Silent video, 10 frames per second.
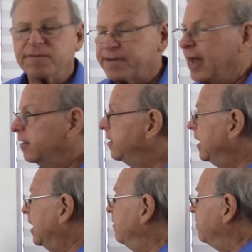In fact,
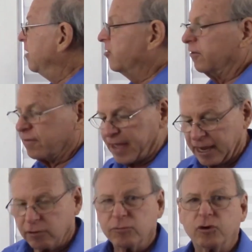the invention of the
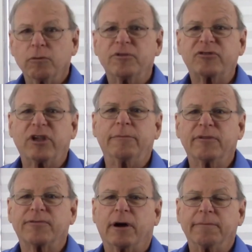vacuum tube
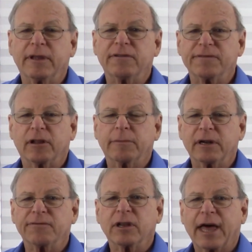stemmed from the
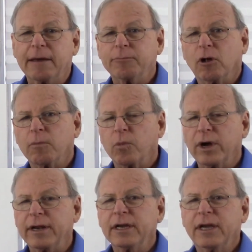development of the light bulb
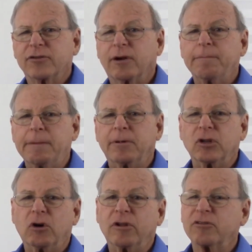when some
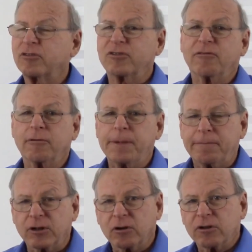people noticed, several
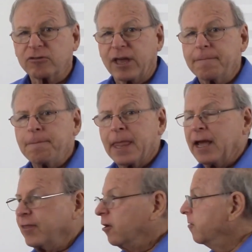people noticed that
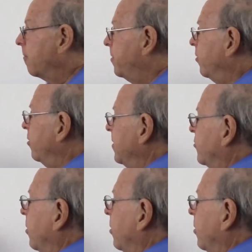there appeared to be